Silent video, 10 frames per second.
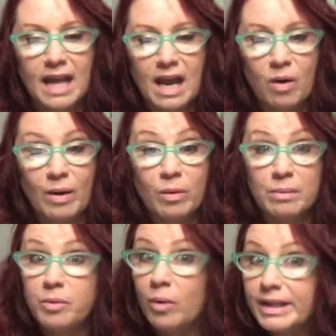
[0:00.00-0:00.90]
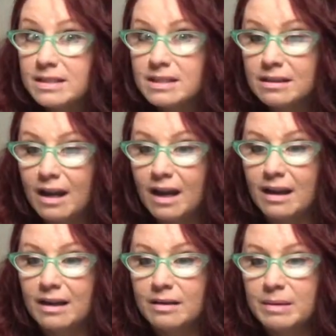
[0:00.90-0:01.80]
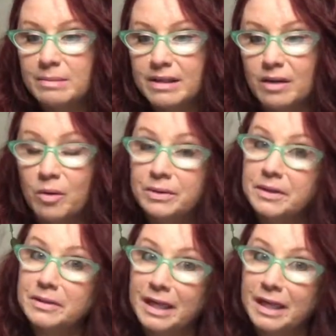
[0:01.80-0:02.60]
Now, at one point, uh, maybe a whole nother